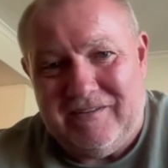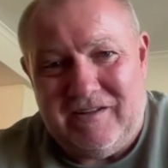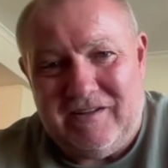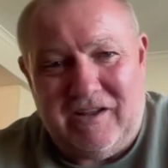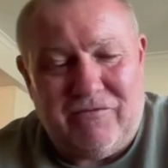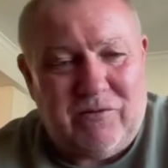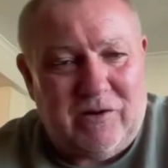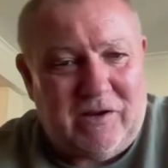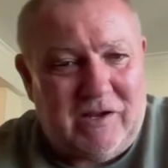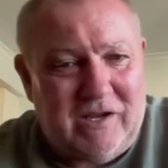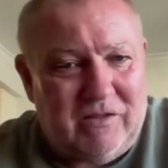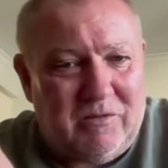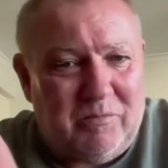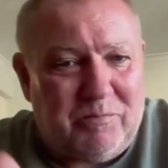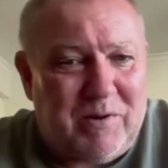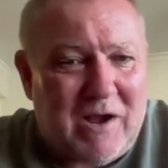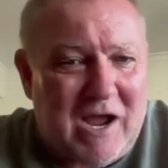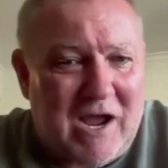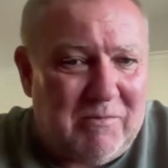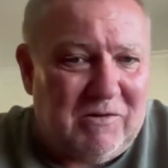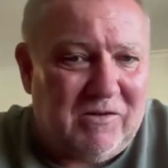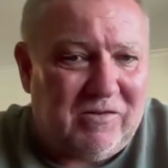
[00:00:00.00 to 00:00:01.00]
if we can get the
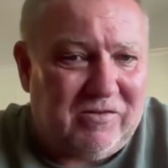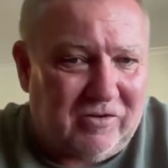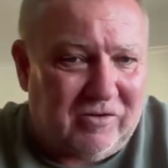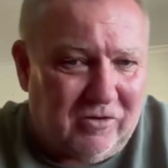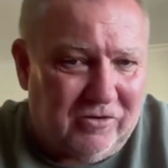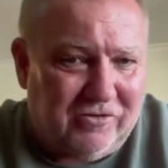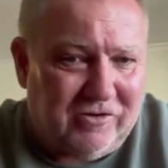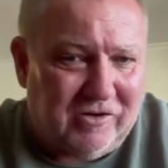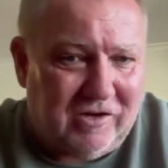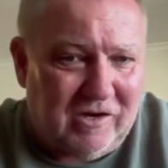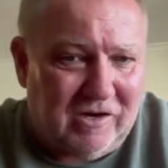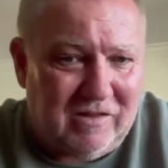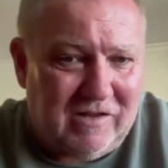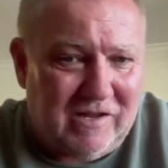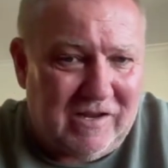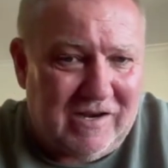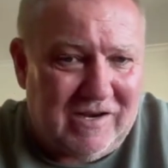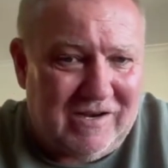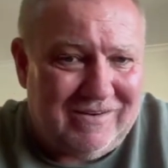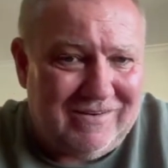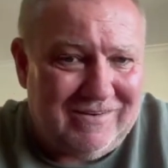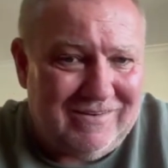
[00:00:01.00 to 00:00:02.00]
payment solution in
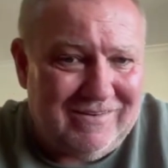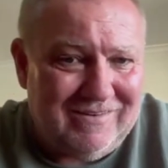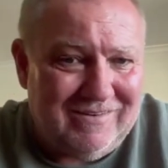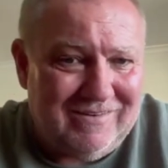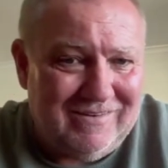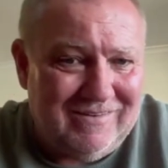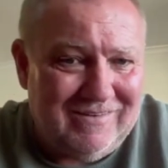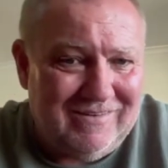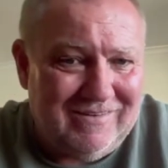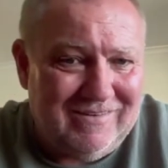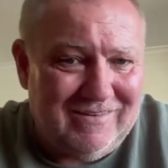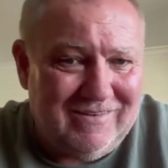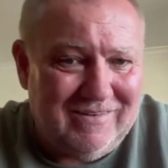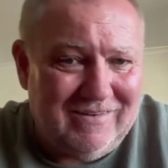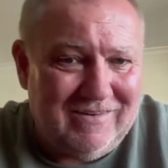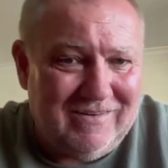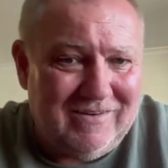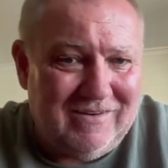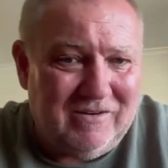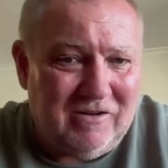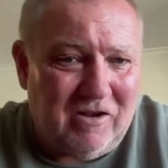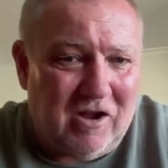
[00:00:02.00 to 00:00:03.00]
there,
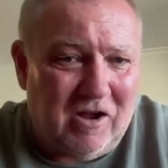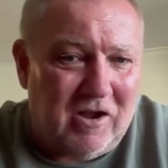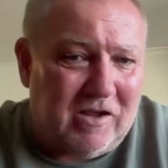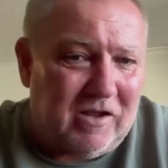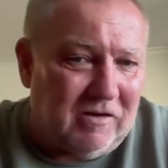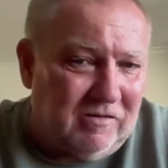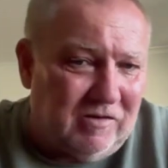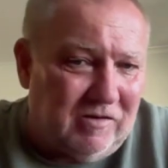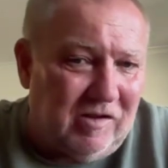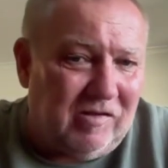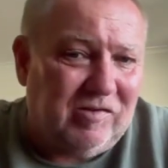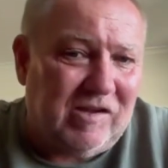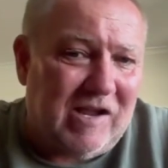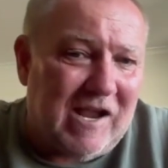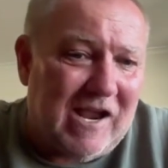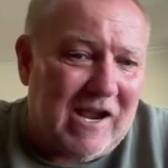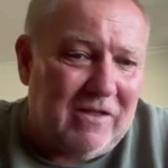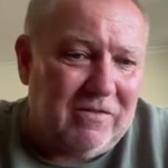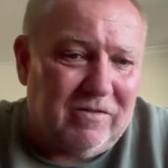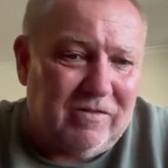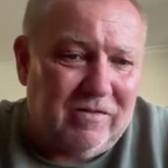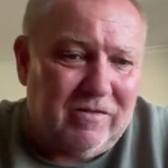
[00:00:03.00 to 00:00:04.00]
I can
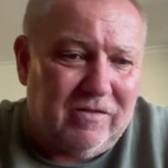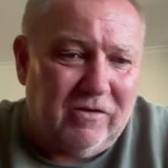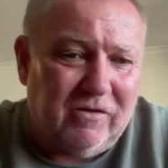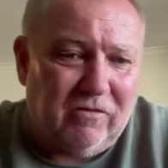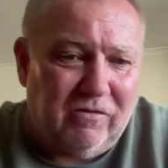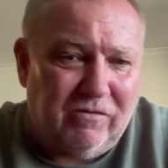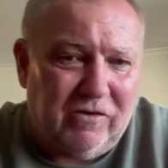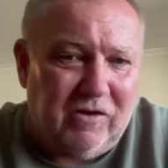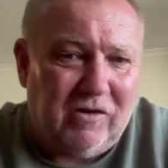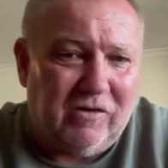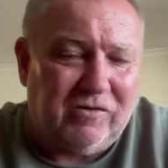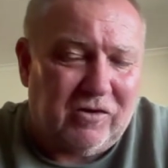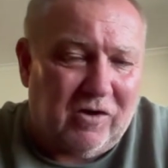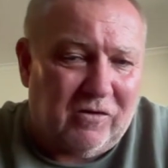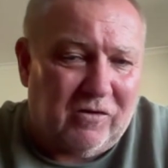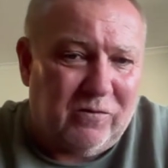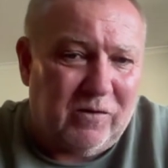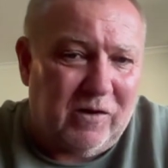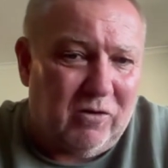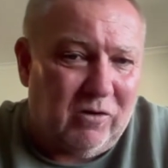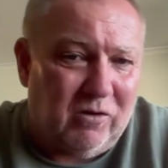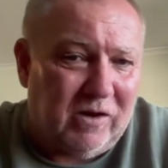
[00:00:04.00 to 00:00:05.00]
discount the review
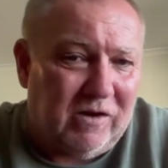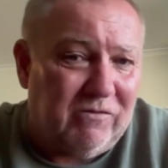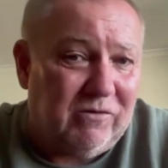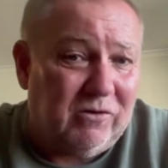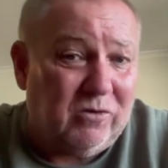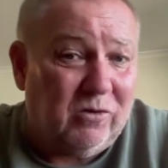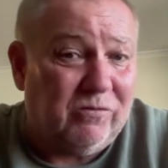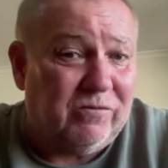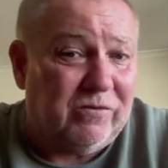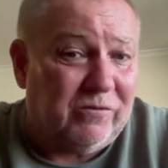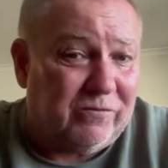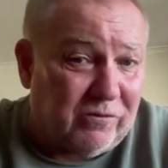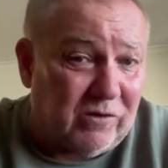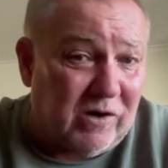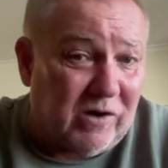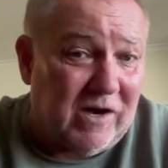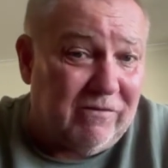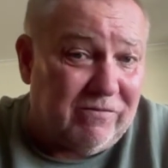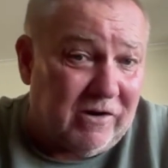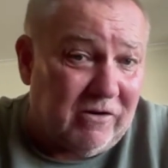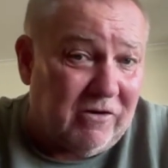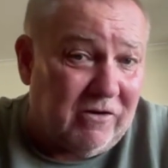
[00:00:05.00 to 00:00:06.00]
software or give it to them for
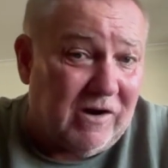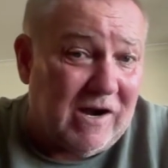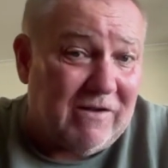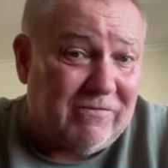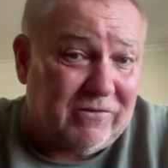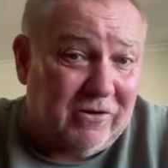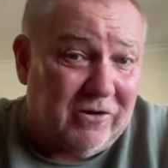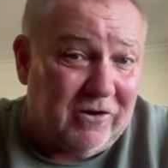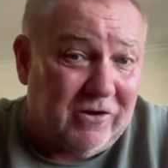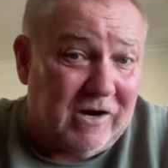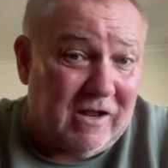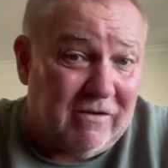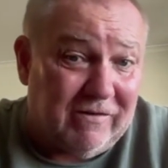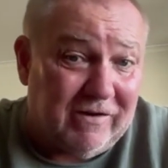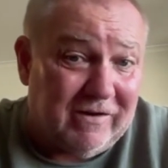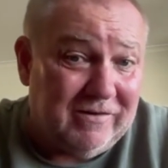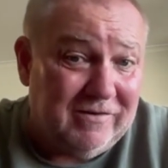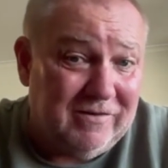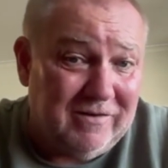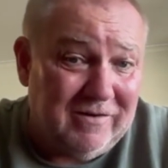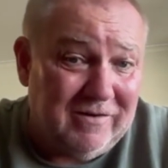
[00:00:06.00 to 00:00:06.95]
free if they're enough turnover.